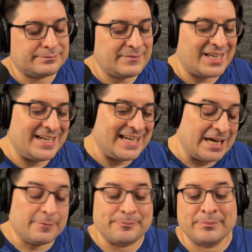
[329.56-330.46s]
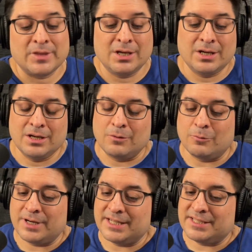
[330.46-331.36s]
Now,
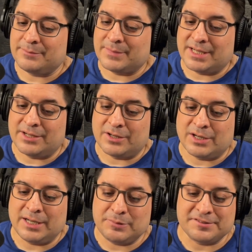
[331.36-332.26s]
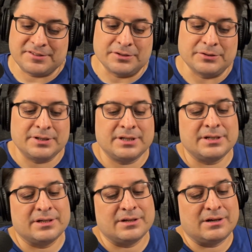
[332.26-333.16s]
when I did my episode
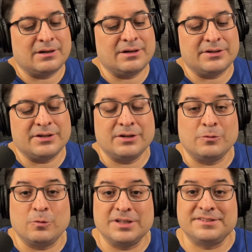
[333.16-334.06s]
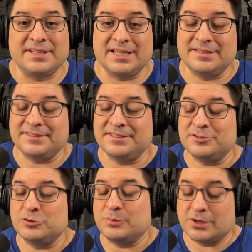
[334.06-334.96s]
on Wednesday Season
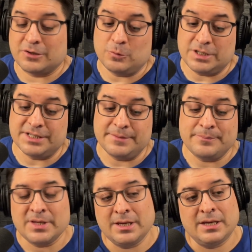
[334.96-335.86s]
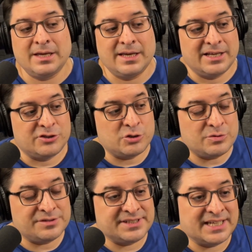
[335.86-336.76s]
2, Part 1,
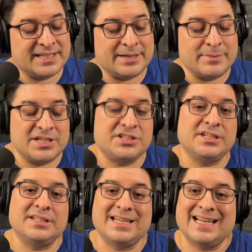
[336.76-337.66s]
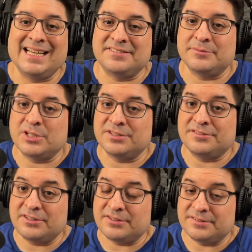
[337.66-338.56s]
towards the end I mentioned that I had some
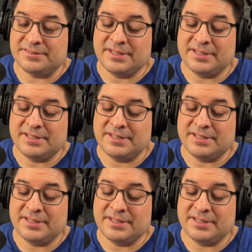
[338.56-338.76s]
concerns